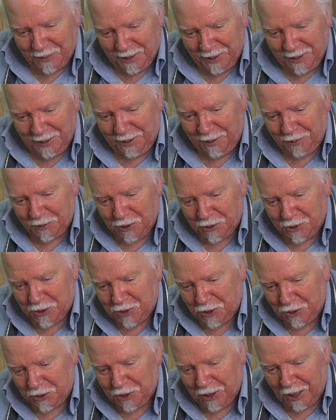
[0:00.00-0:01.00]
You know, just,
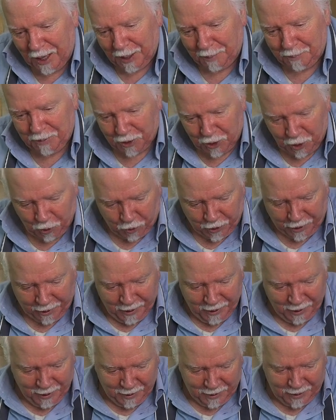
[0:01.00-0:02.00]
just to help the
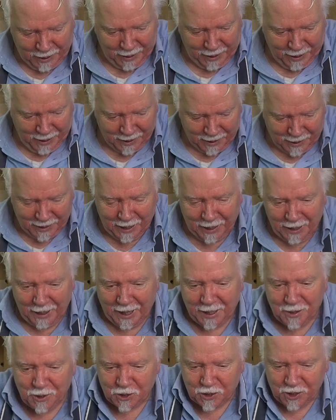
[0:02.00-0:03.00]
cooking get a, get a
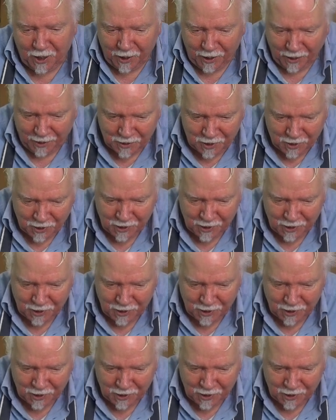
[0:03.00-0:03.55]
head start.